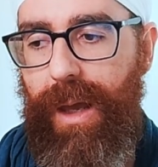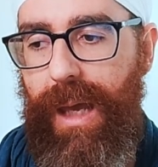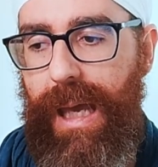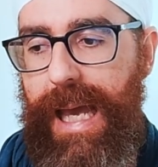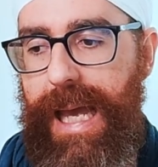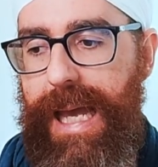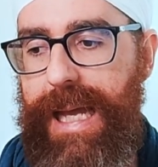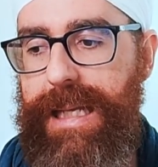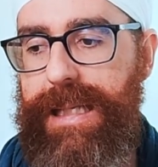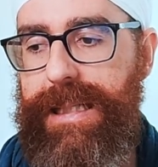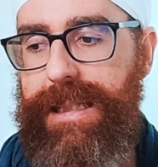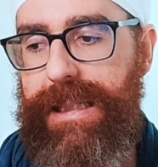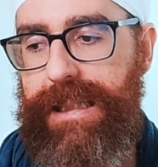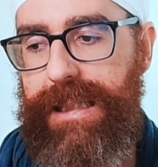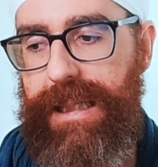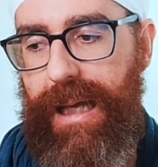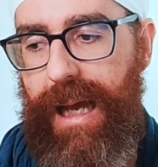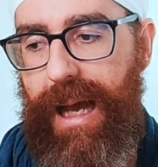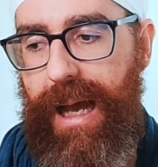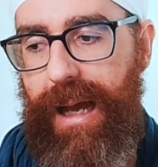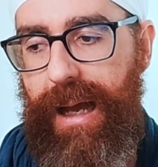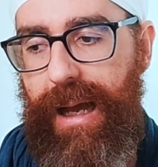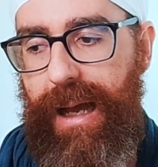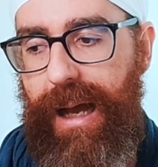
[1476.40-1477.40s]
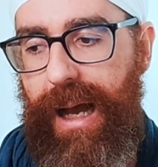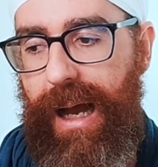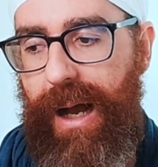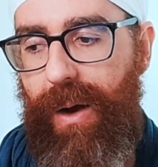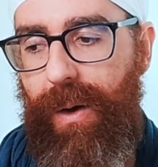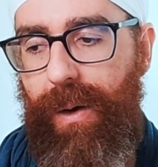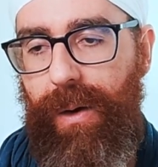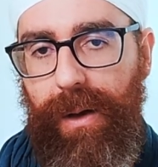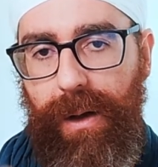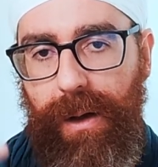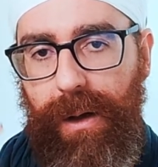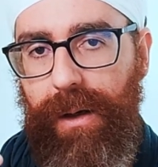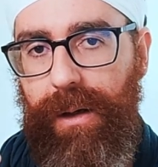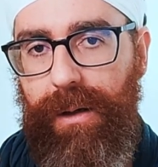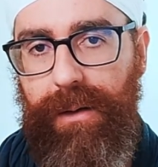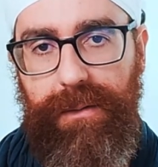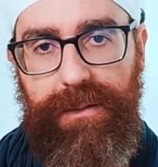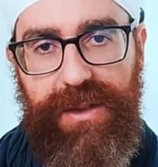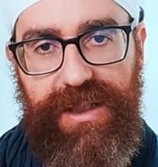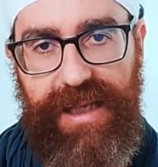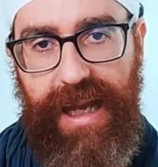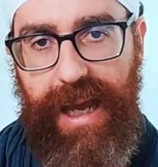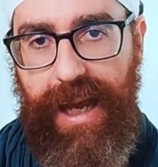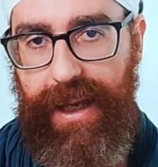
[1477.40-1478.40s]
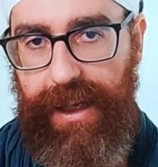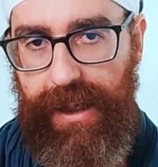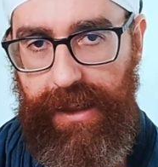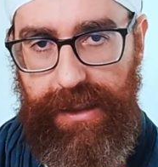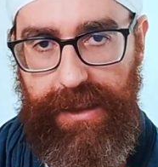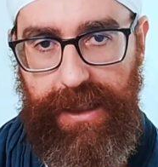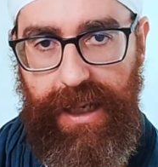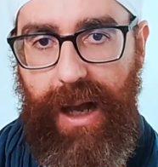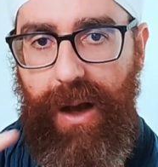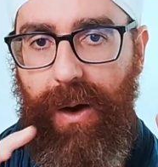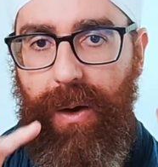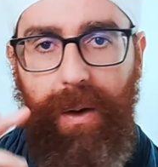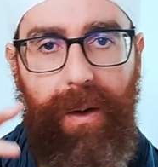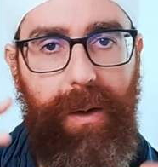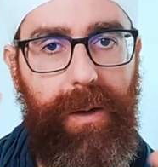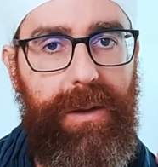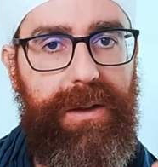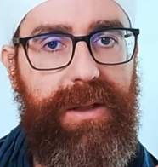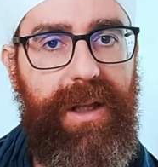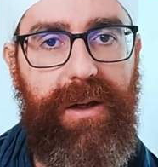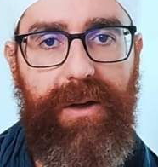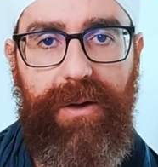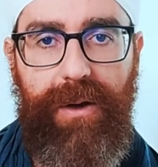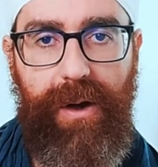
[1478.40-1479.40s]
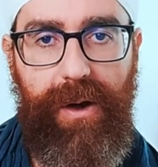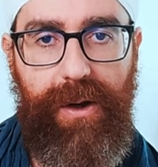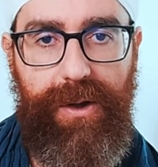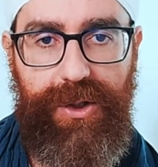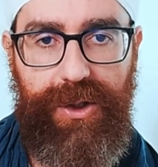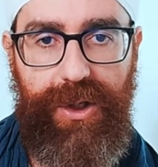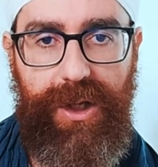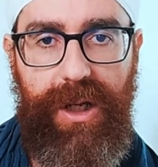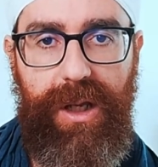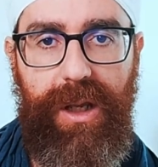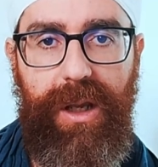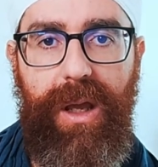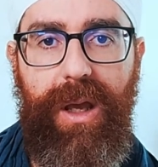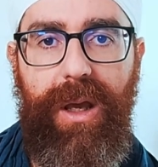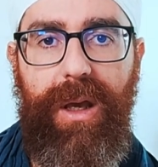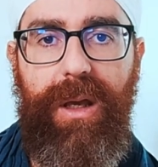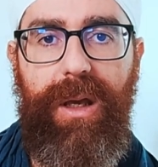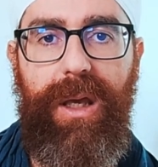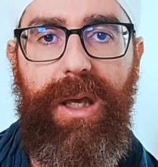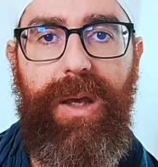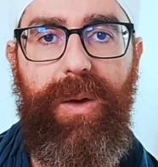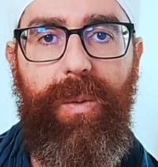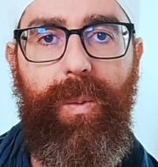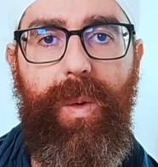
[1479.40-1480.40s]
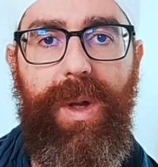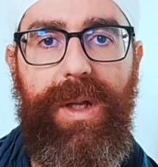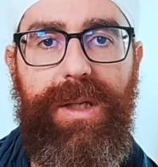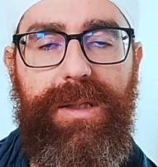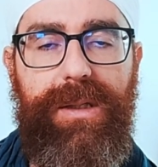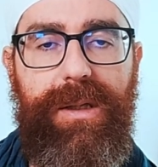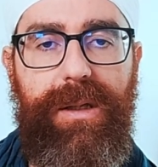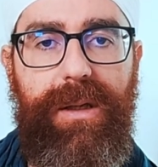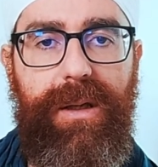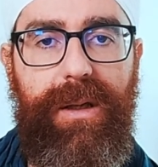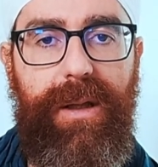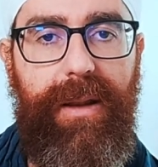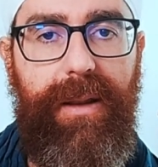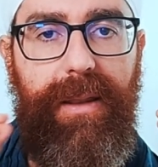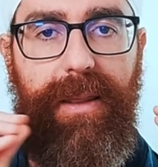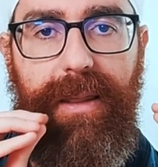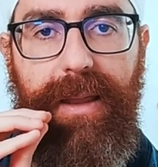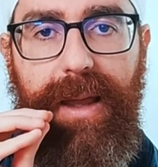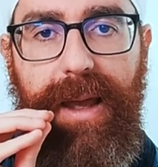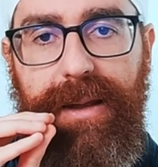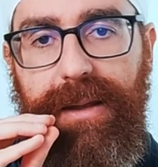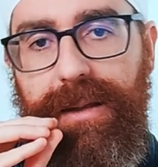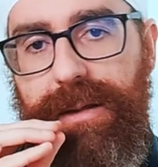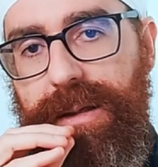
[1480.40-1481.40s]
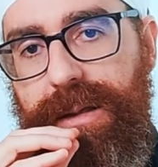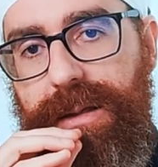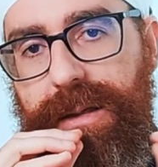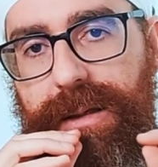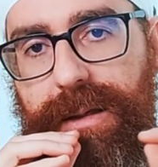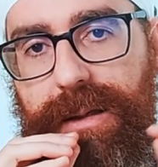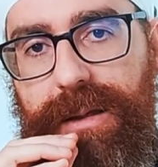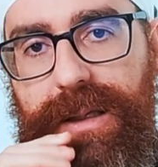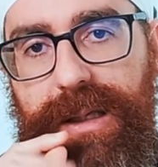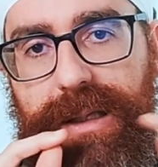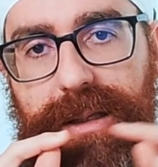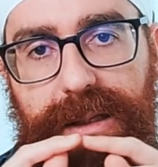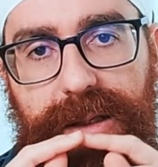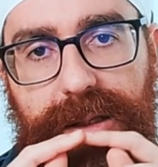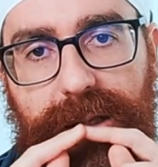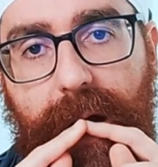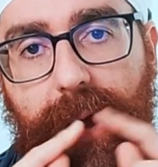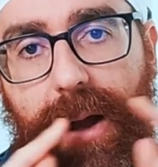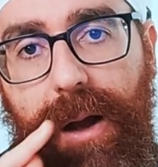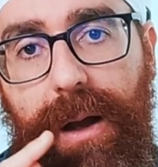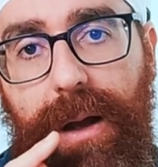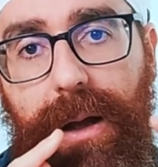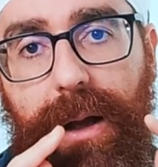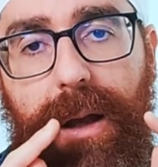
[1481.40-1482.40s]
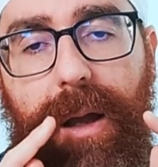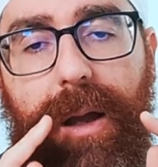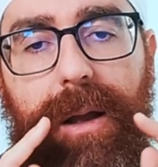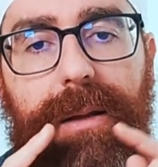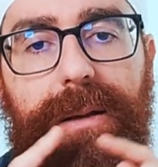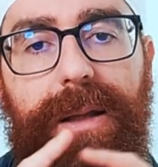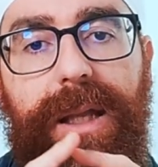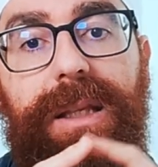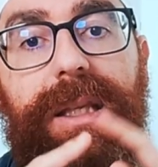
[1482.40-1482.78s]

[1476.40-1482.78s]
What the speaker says: it's a whole science, a whole technology in which the tongue, the